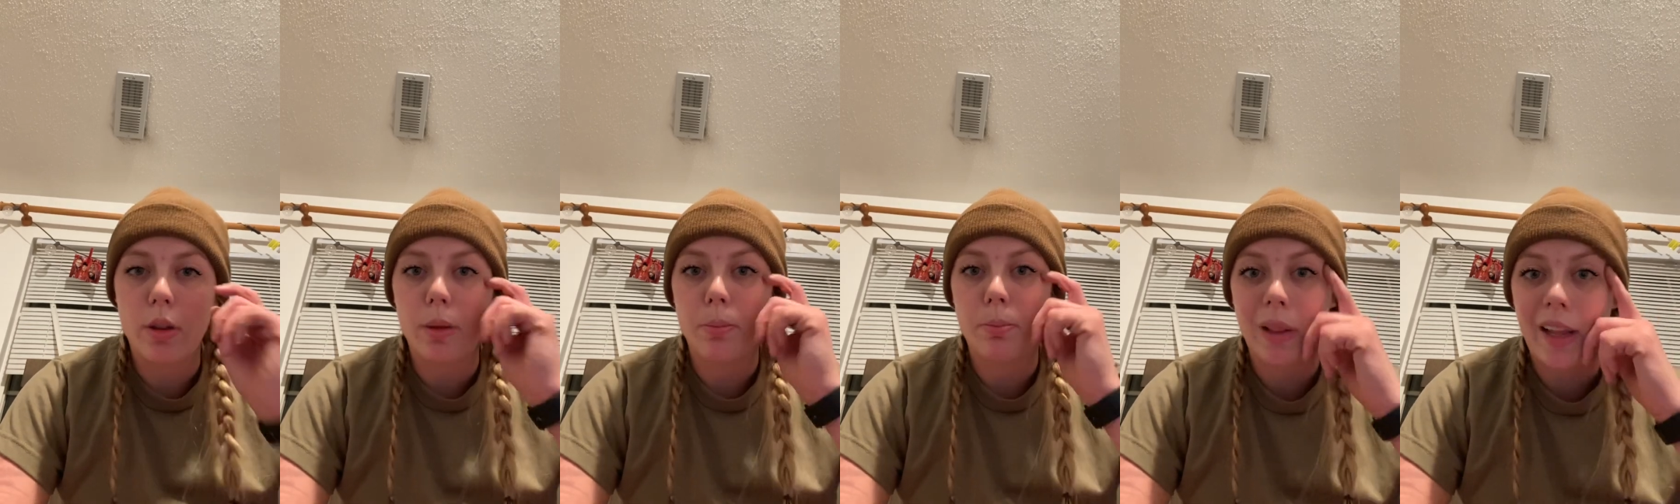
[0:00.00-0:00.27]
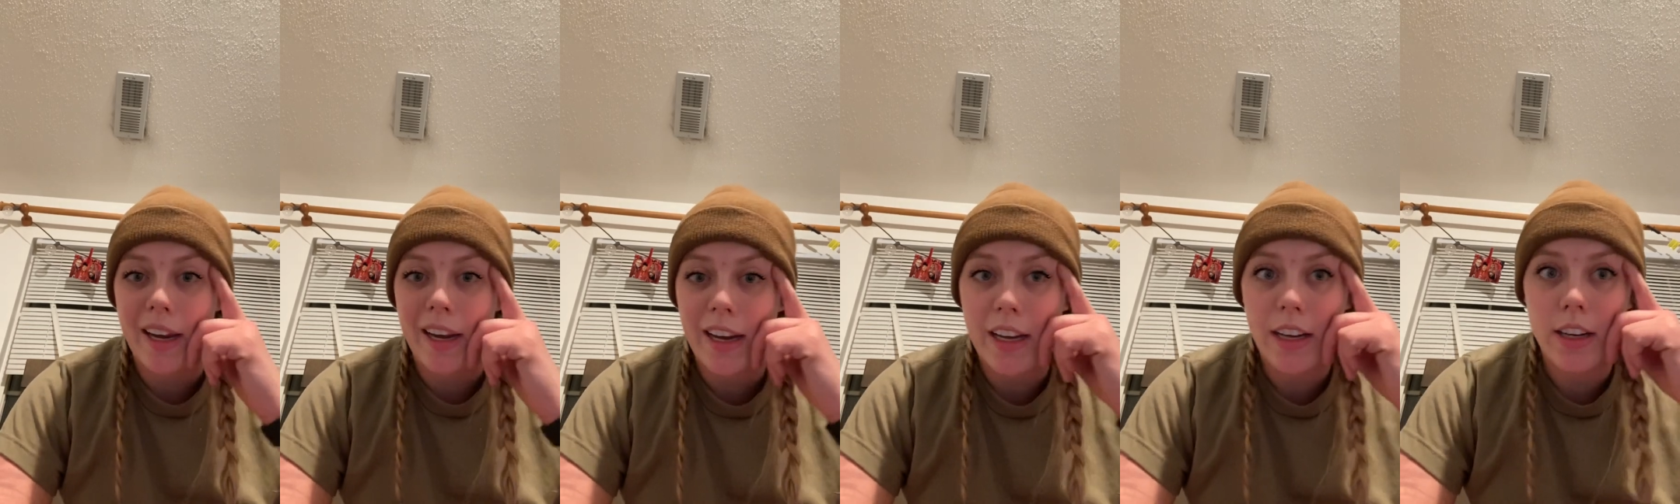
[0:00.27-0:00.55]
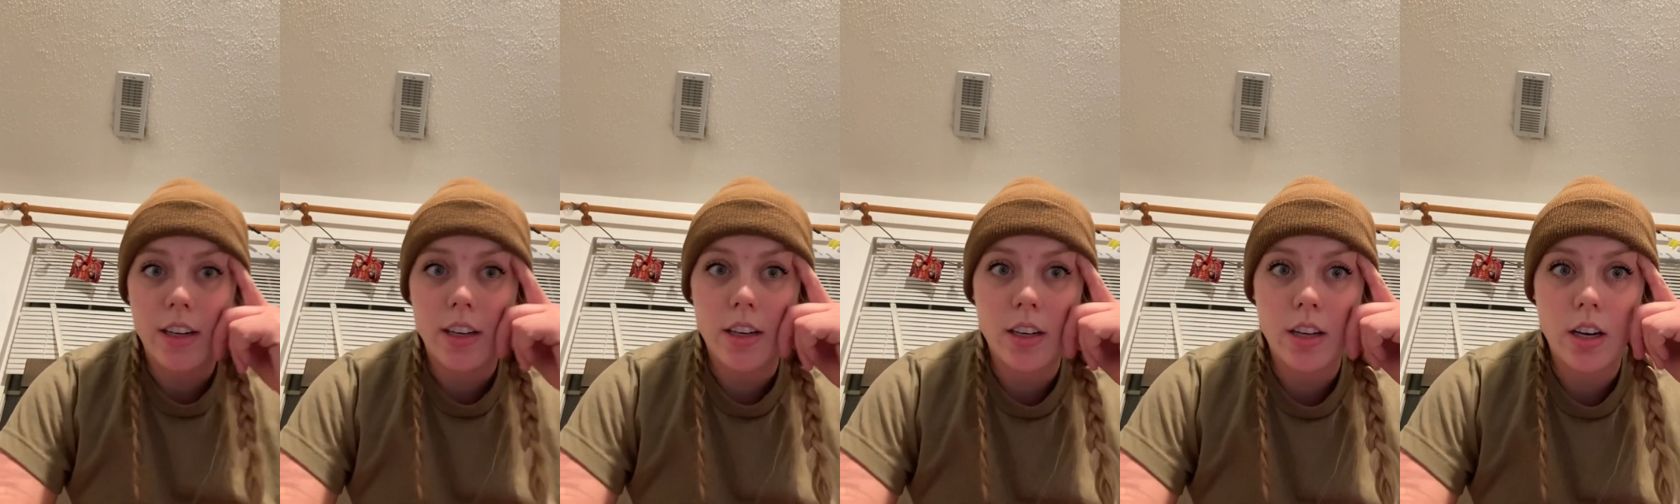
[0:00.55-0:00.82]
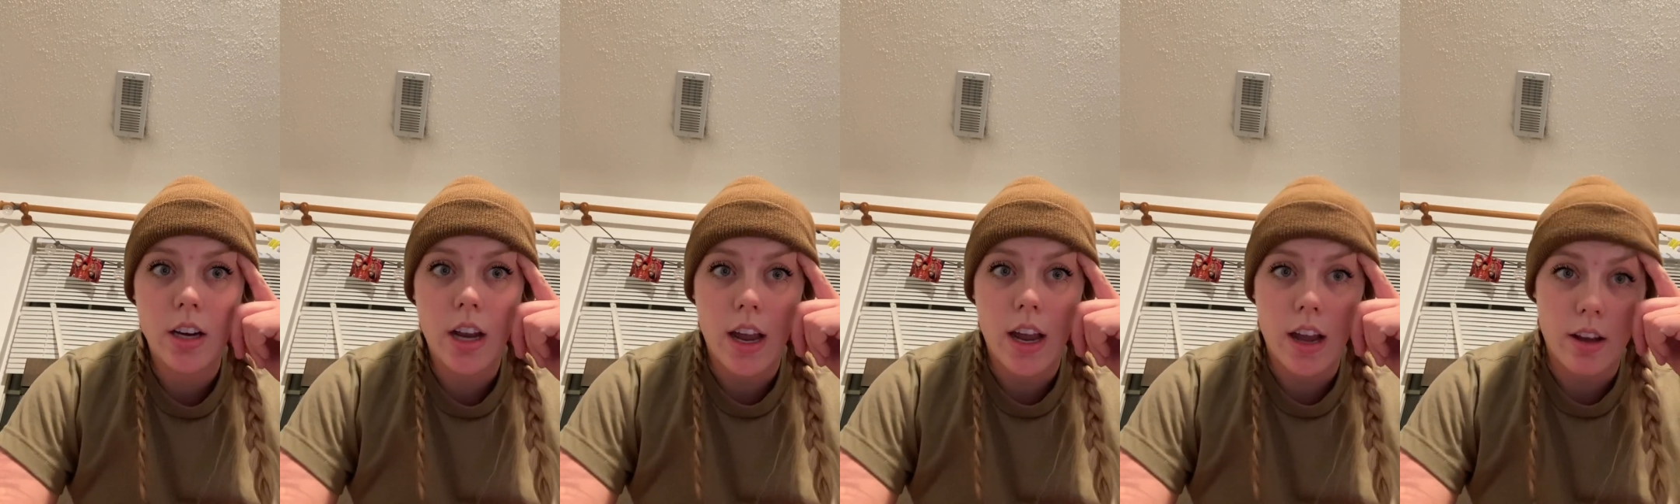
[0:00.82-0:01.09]
plane
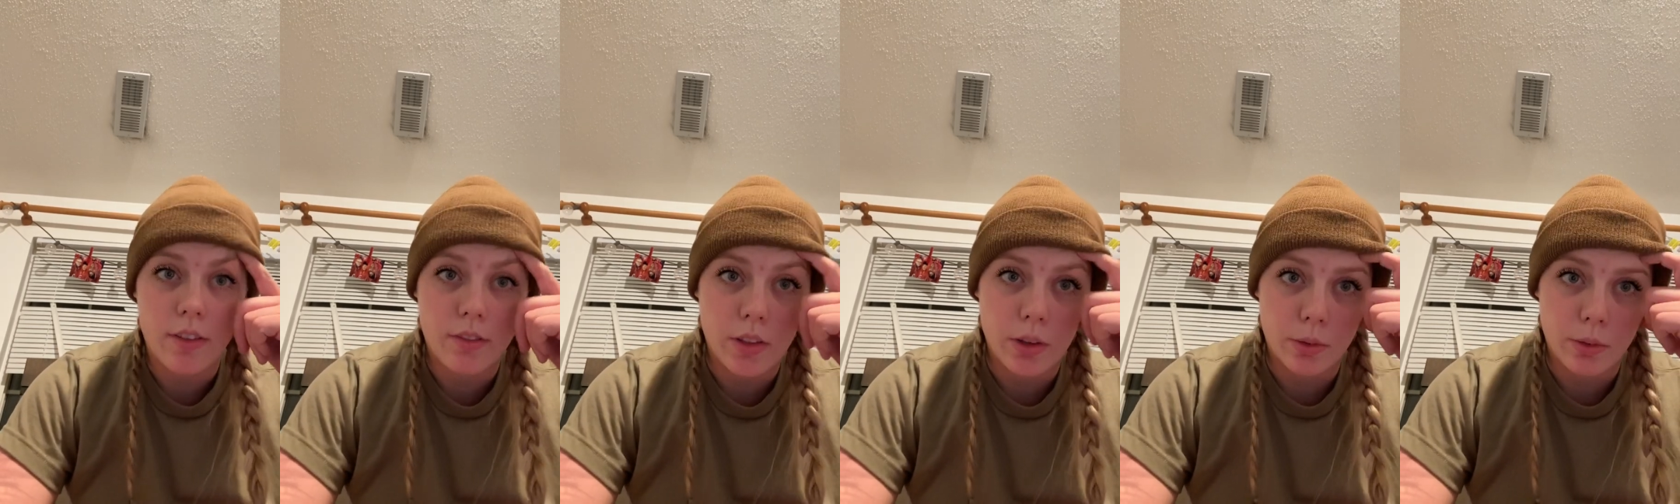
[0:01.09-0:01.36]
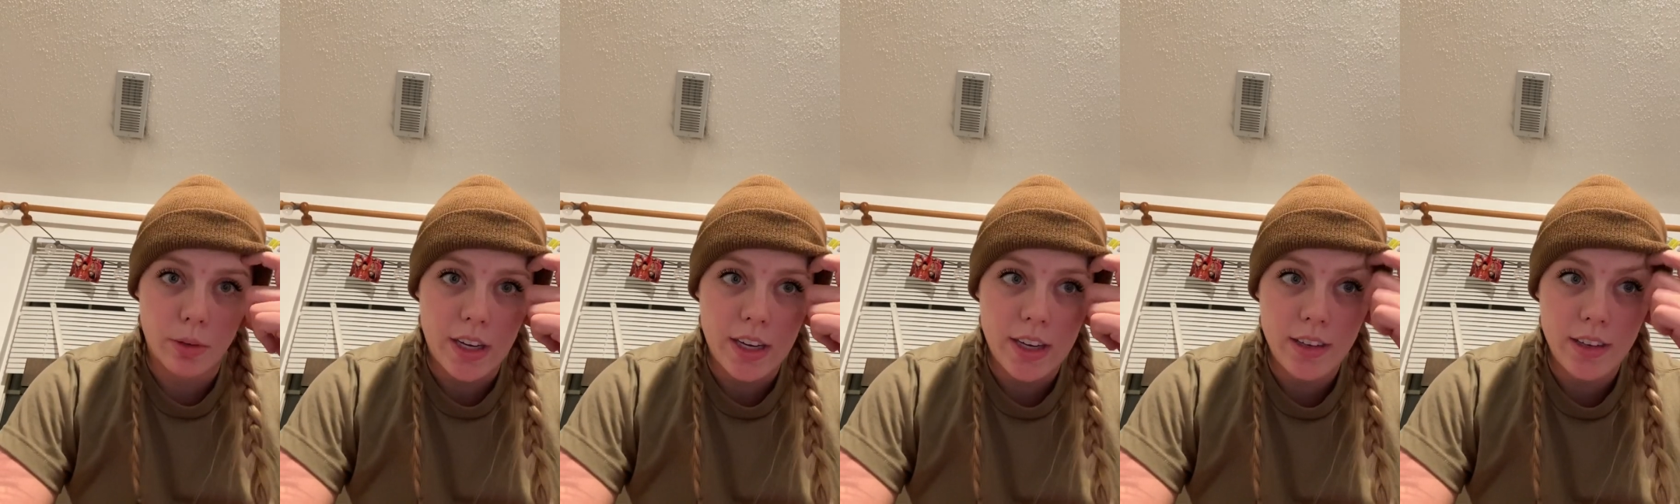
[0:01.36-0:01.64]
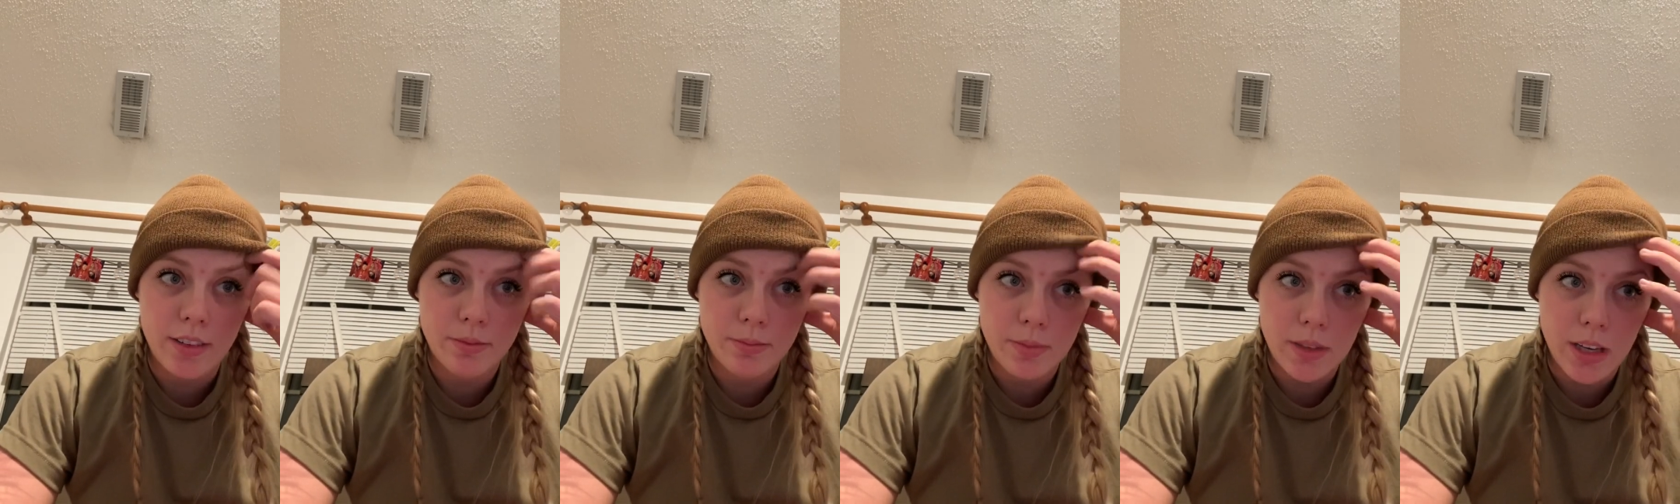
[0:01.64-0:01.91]
of the ring,